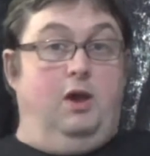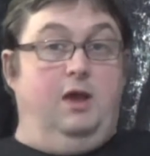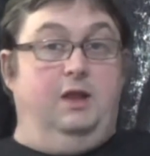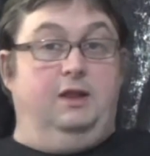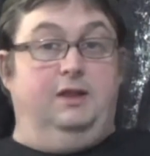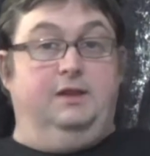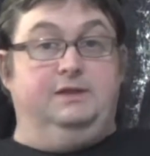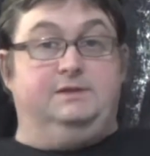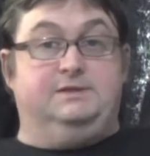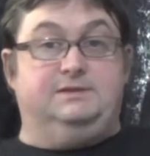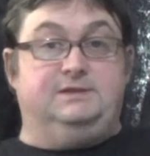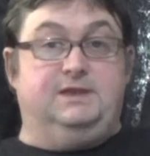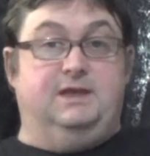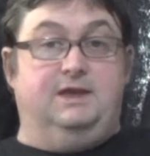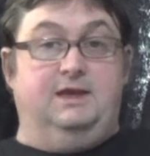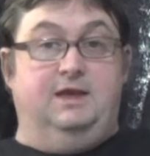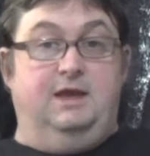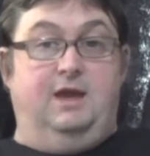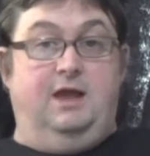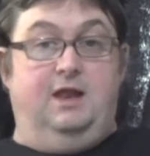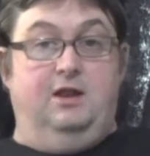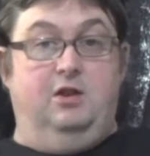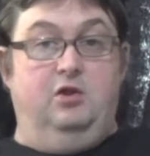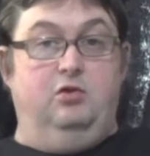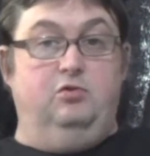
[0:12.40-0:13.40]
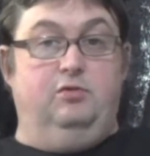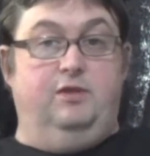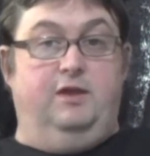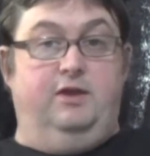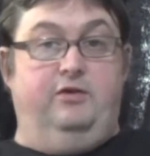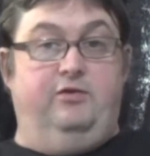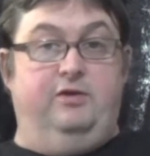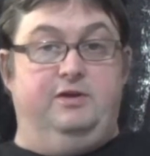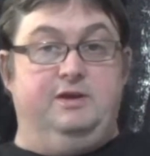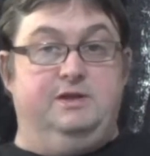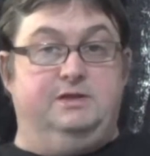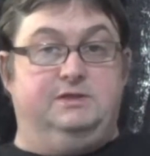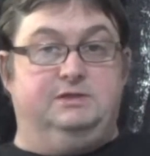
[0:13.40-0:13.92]
Well, it's hello there,
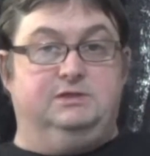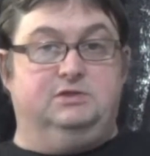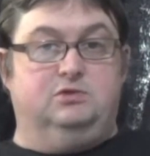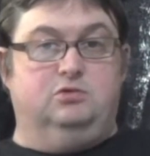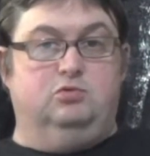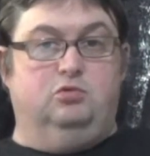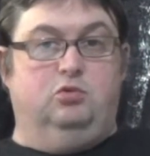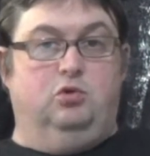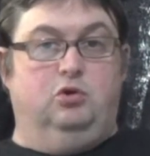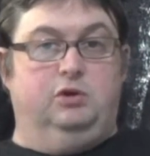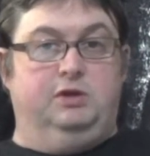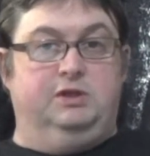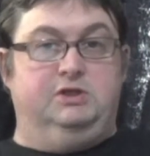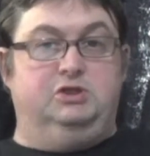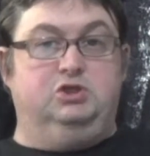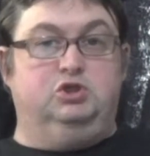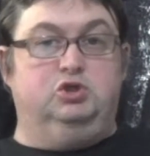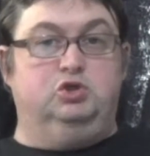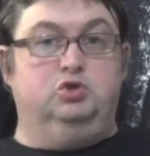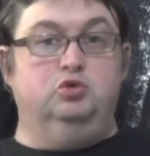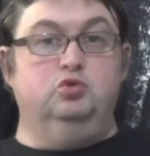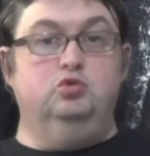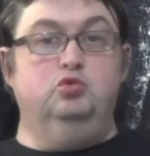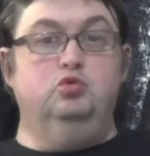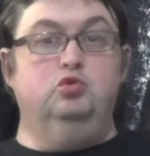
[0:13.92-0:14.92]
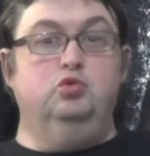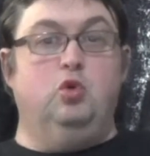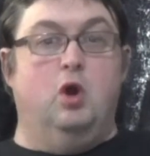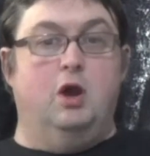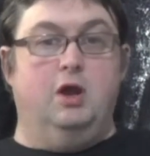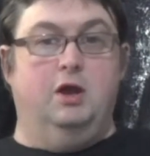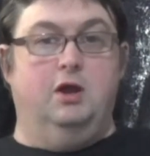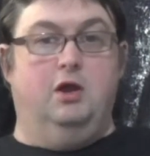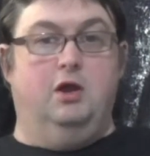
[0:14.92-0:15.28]
and it's quarter 2